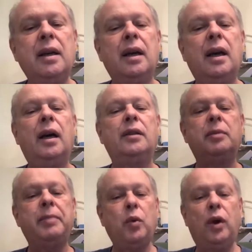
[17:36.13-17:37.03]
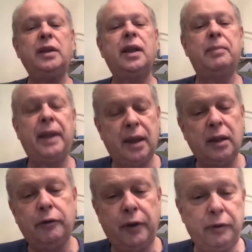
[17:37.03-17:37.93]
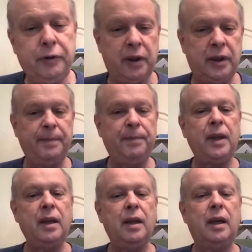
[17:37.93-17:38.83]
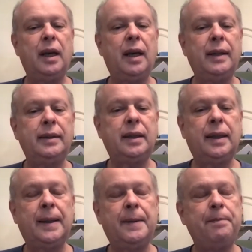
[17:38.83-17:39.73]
uh, to be worked on by Doctor Fulford. And uh,